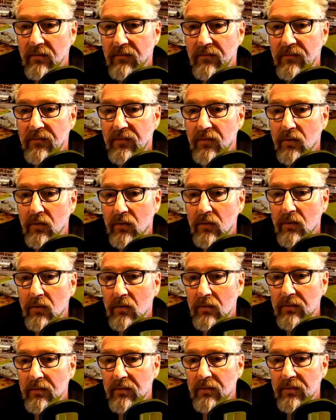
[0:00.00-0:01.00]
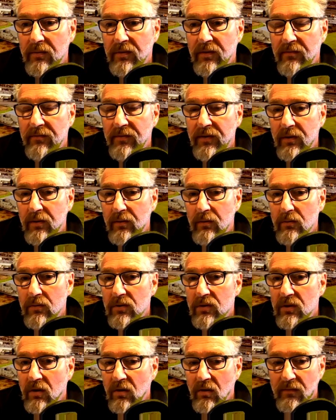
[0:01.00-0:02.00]
for the
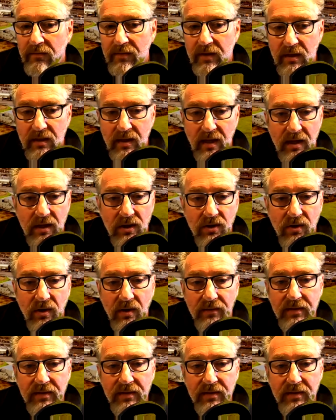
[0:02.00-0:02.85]
views of the Secretary of